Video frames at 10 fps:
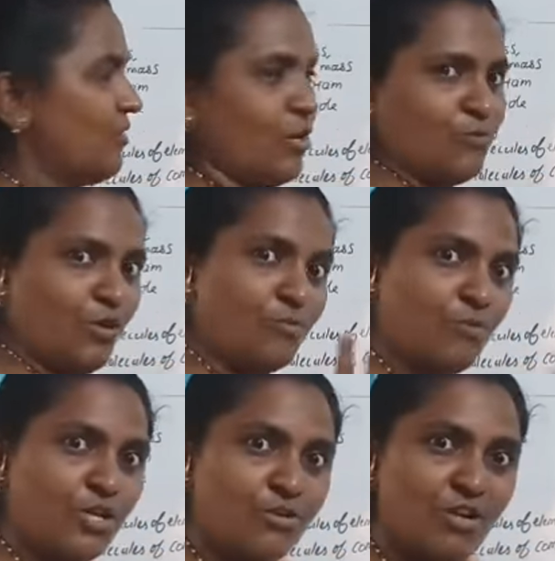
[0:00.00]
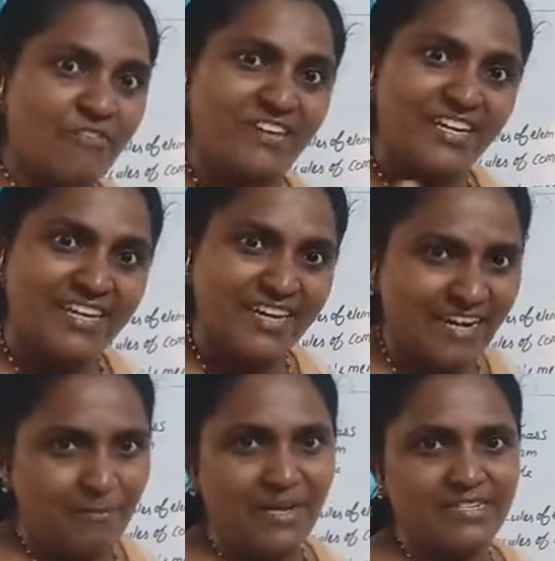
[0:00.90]
or one molecule of any
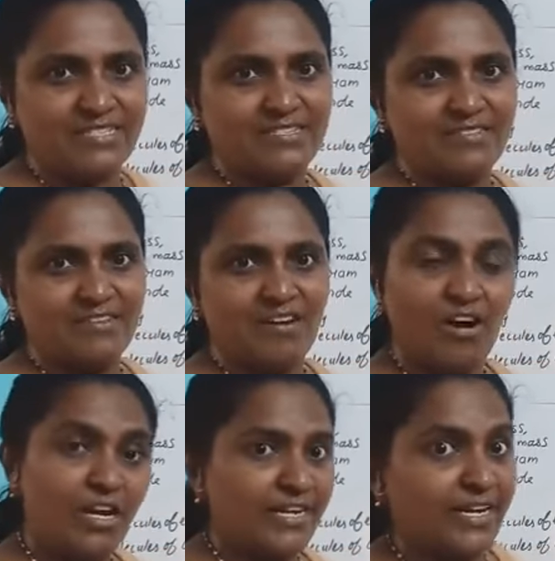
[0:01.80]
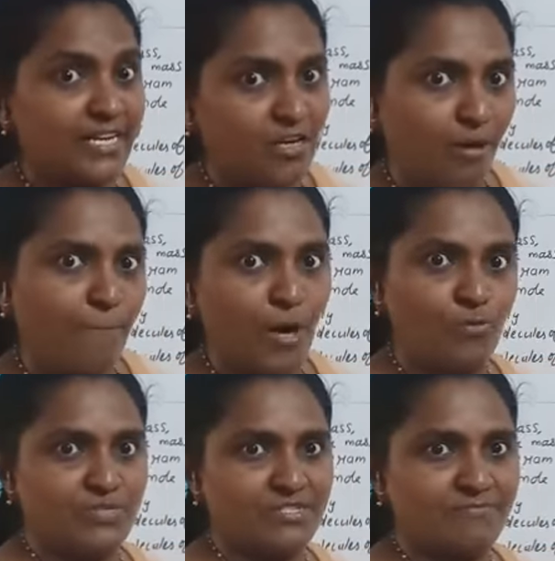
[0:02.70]
element or any
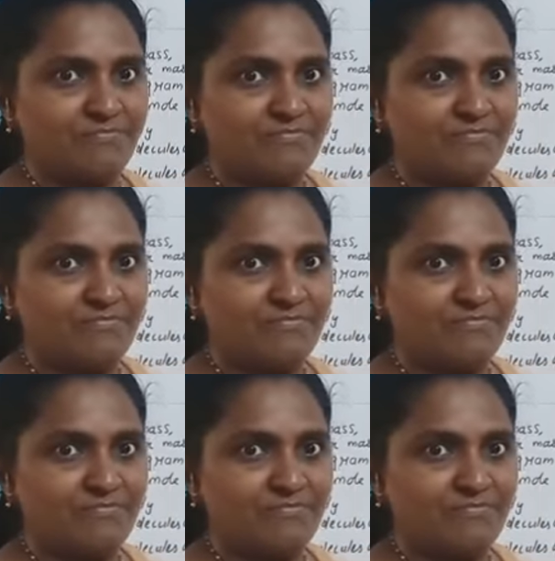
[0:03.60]
compound.